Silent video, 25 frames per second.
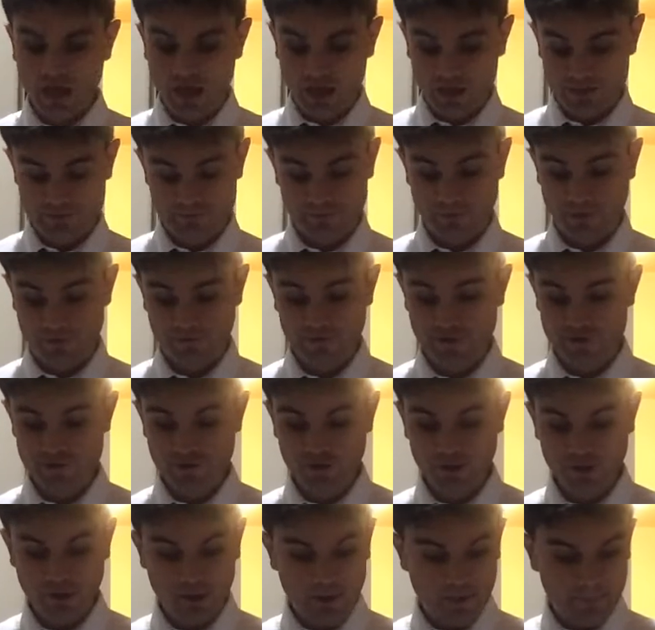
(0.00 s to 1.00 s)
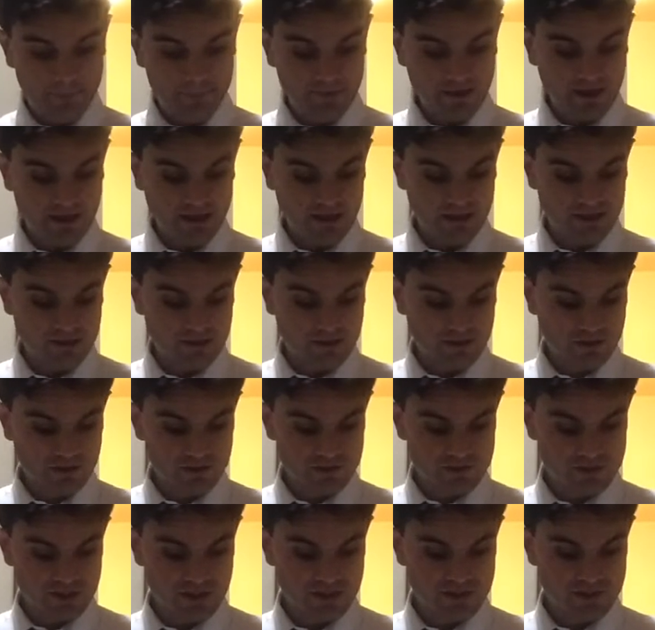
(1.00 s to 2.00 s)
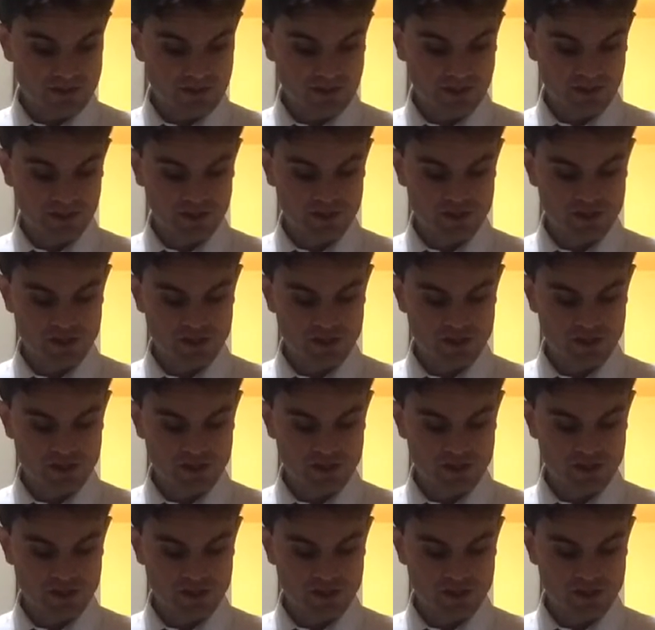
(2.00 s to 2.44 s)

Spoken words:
As Professor Michał Kosinski